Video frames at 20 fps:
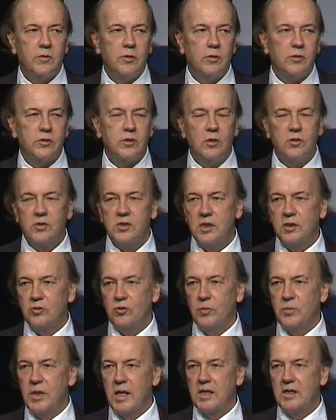There's no
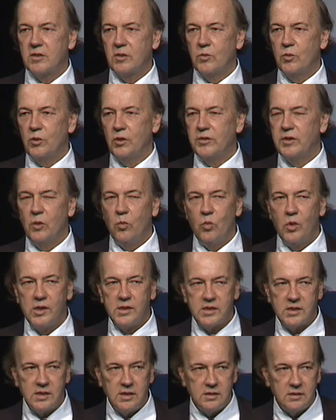central bank in the world that
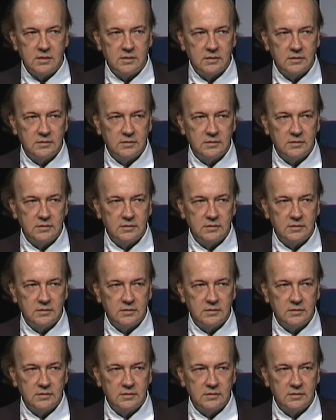wants it,